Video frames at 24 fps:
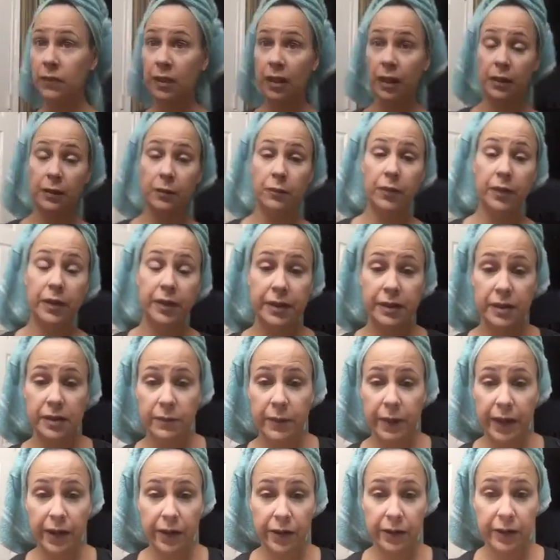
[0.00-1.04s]
It blends
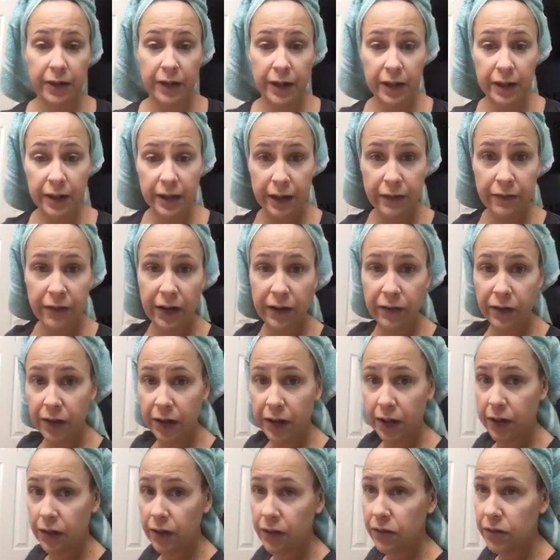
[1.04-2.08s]
better than anything I've ever
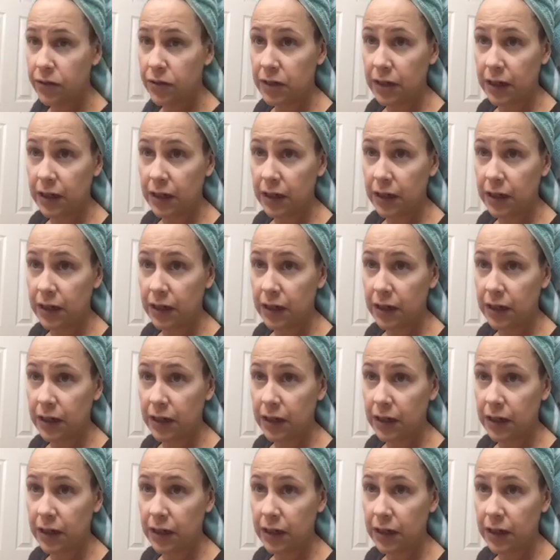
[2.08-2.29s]
used.